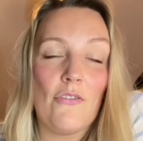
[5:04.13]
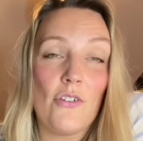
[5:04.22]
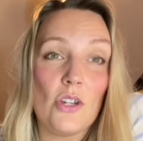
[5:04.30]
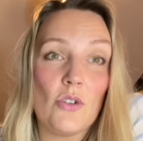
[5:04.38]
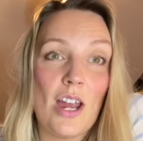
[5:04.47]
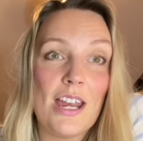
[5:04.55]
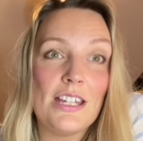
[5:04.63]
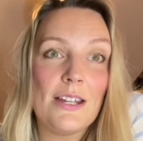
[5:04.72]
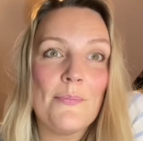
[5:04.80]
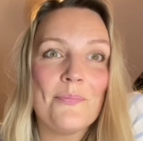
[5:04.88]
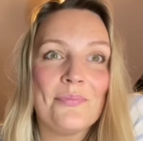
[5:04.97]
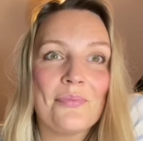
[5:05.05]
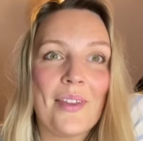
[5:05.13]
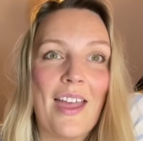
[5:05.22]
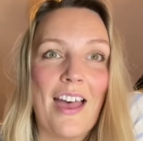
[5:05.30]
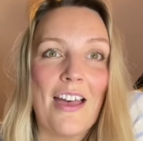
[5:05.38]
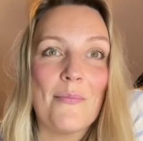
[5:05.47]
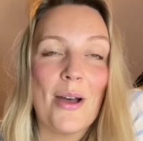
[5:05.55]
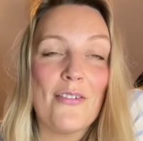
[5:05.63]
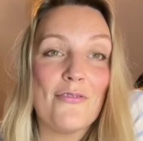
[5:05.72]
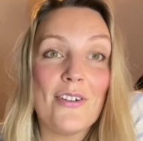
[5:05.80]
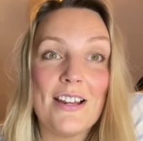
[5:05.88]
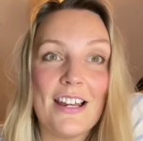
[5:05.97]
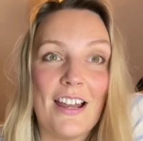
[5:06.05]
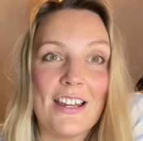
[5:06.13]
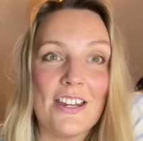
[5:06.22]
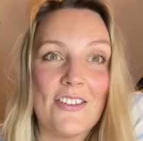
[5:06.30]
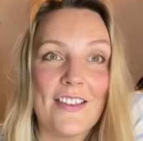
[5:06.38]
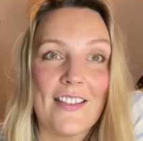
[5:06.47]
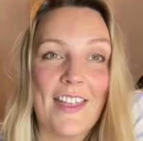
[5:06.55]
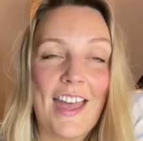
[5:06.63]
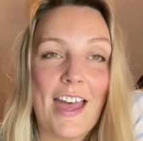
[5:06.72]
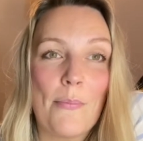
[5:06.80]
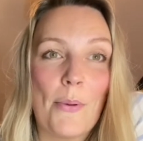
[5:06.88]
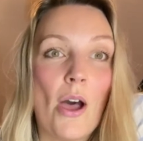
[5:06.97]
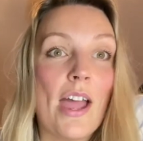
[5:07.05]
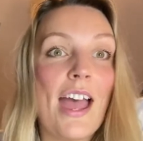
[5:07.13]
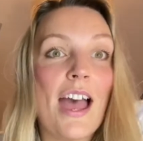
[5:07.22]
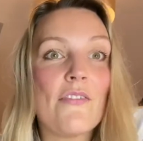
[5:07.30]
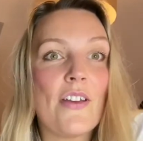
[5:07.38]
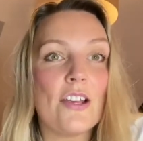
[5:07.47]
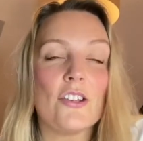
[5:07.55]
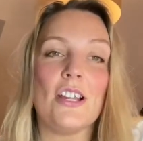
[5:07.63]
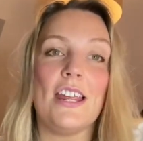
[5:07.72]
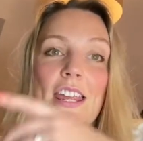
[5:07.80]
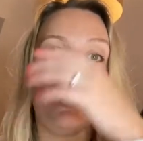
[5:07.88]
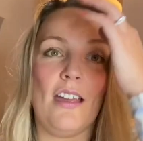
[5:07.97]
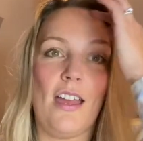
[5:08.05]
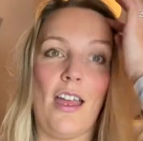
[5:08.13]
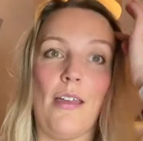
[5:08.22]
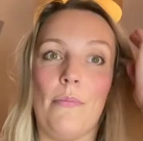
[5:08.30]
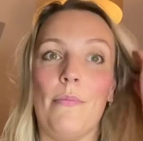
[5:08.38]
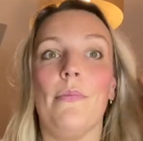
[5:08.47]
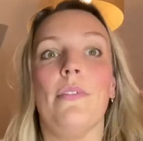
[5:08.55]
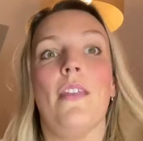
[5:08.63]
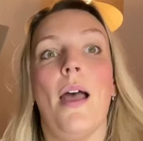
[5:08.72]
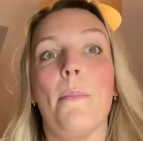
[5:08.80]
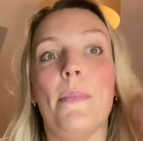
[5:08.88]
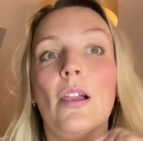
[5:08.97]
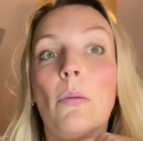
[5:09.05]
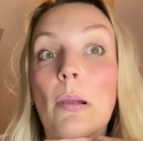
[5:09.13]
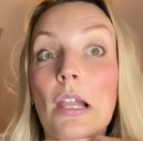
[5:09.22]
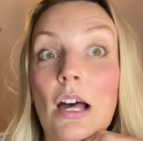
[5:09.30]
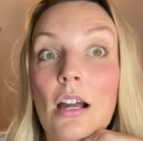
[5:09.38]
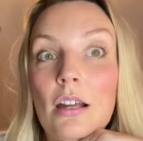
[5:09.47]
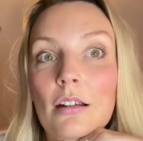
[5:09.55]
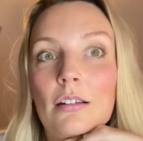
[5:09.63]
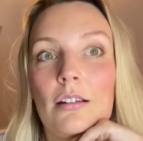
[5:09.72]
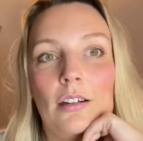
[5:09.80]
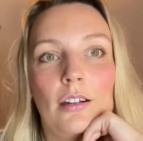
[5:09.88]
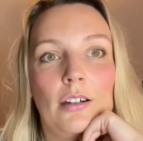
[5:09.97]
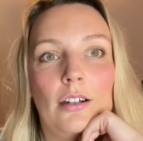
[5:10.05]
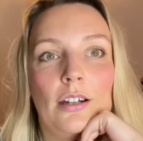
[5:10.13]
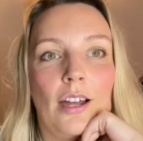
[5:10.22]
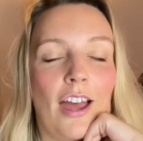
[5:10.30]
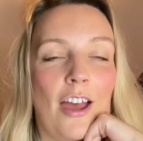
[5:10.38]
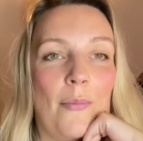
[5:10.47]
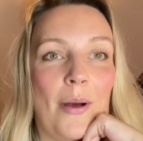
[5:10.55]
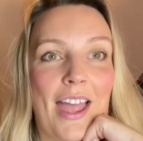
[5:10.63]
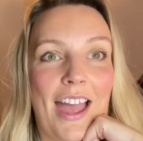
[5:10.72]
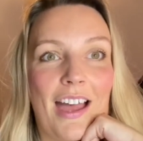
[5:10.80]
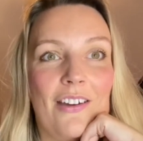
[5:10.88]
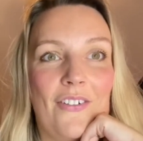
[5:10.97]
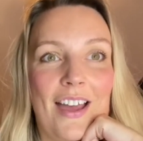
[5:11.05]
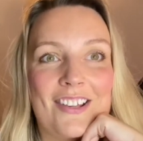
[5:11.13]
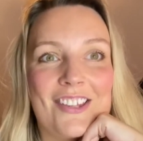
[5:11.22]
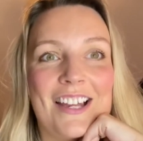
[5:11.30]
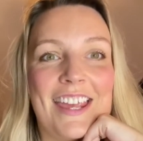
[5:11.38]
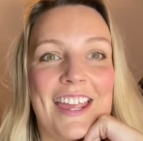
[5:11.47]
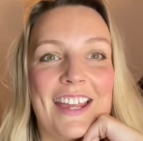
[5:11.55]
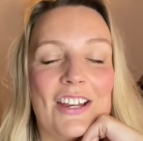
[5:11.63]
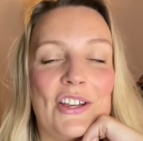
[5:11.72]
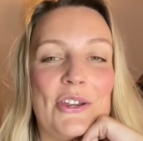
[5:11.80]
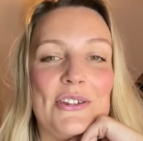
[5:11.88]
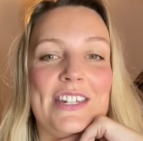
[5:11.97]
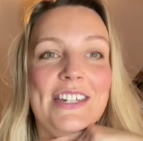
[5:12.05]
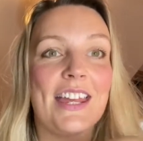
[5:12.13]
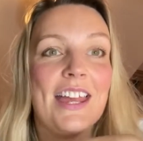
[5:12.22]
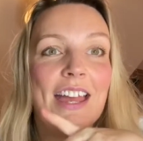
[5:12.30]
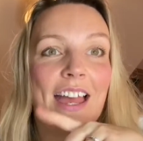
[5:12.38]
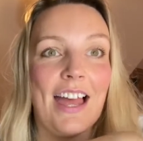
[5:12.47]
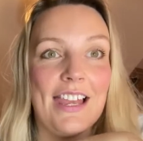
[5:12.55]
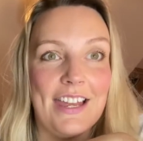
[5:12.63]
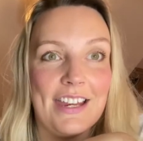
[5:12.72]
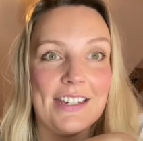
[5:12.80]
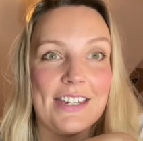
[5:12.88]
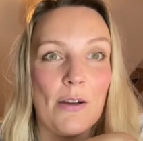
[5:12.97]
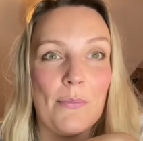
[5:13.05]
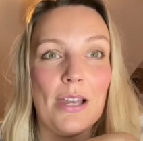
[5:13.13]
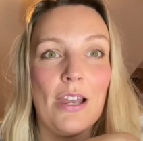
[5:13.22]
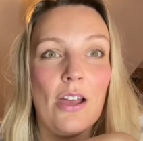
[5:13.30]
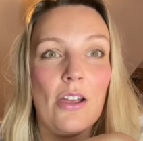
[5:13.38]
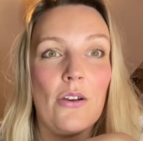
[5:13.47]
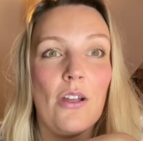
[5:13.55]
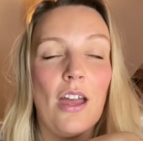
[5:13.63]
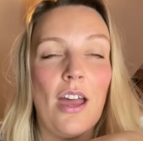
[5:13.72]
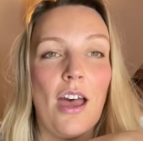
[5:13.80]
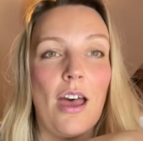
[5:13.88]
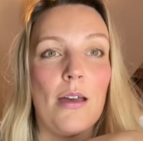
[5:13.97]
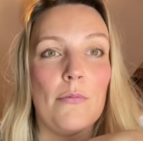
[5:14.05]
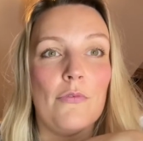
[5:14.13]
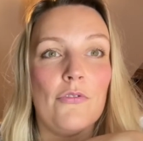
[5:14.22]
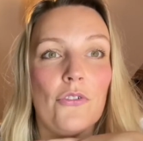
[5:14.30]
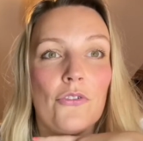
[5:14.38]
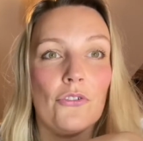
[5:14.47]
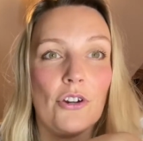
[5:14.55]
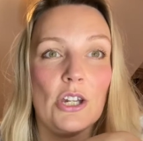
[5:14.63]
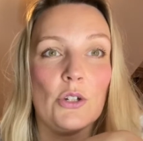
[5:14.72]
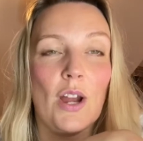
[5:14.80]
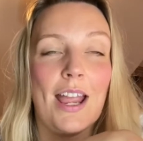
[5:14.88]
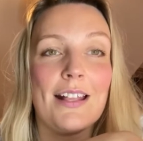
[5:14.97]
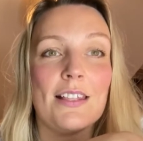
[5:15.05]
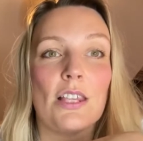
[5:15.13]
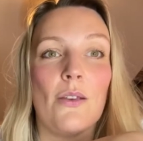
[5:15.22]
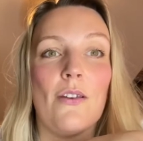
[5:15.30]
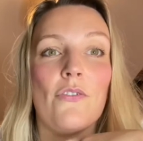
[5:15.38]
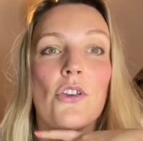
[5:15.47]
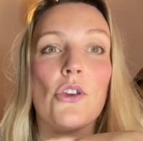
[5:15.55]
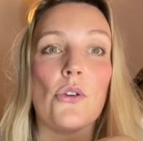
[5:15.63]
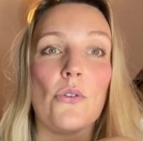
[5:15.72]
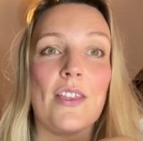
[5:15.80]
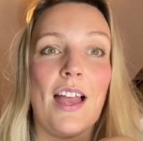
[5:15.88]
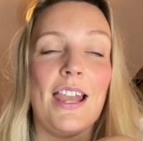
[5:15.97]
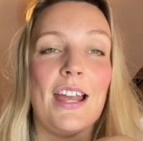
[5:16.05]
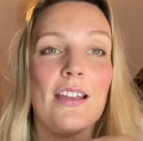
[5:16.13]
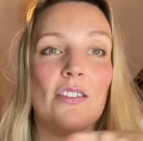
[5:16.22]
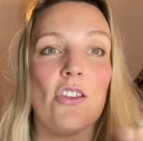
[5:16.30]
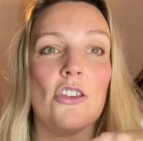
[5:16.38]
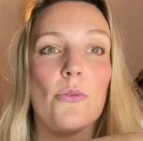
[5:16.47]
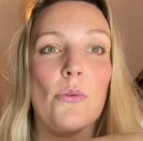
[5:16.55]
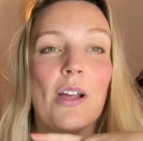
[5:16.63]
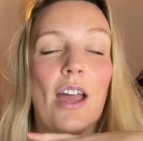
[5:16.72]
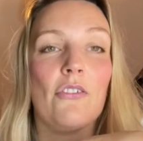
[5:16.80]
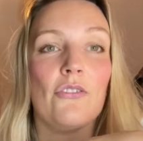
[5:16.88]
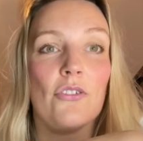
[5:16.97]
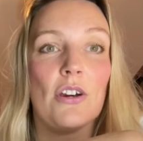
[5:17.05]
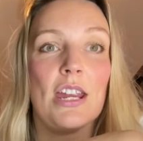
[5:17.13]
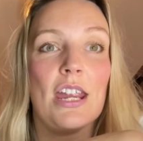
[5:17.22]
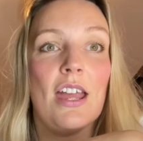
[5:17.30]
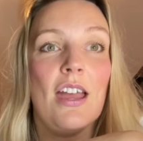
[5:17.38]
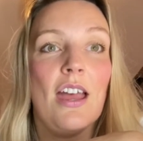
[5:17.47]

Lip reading: FreeTrade. I really like using the app. I have actually, little plug, I have actually included a link down below for free trade. So if you use that link, then you will get a free